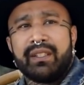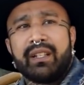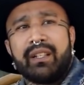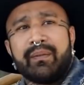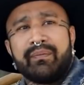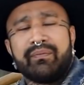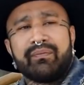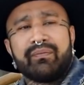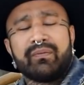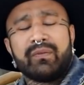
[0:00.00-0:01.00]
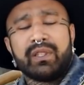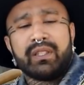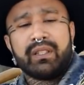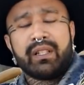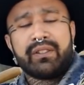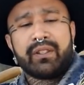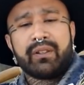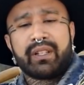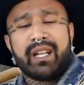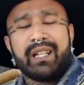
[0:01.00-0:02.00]
And so
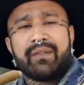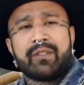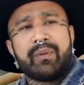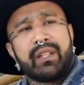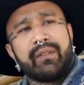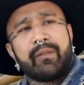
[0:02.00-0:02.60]
it kind of is speaking